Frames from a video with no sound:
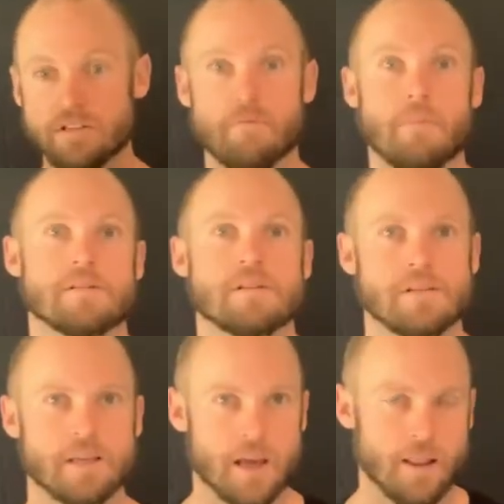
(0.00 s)
have melted
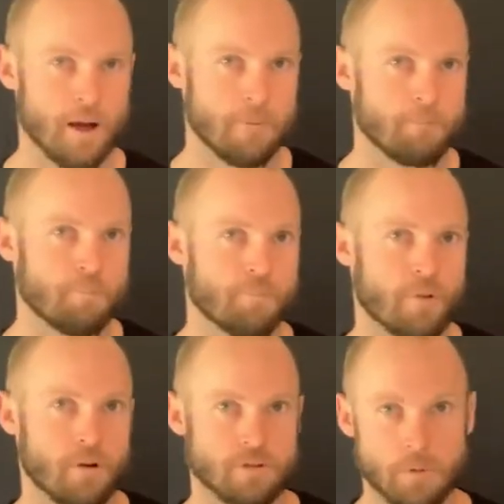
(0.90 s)
together
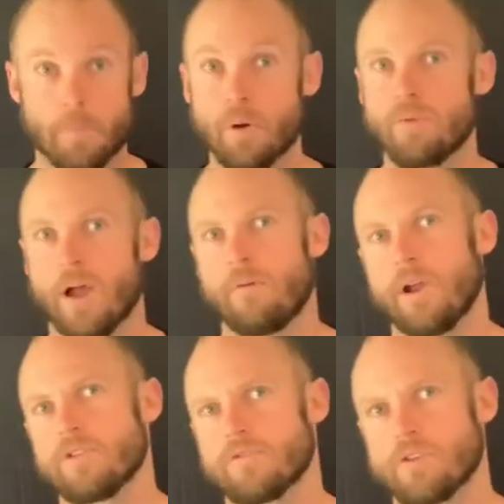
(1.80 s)
to build that
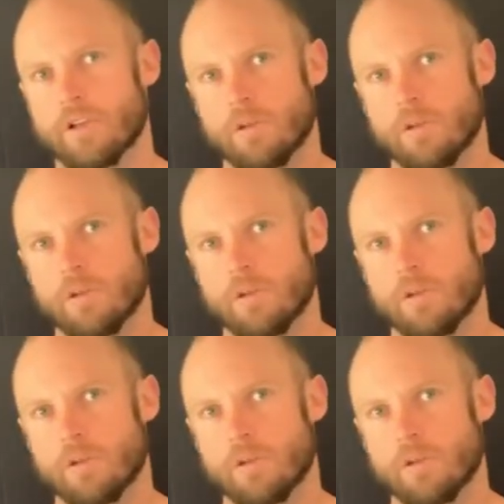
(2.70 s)
range of strength.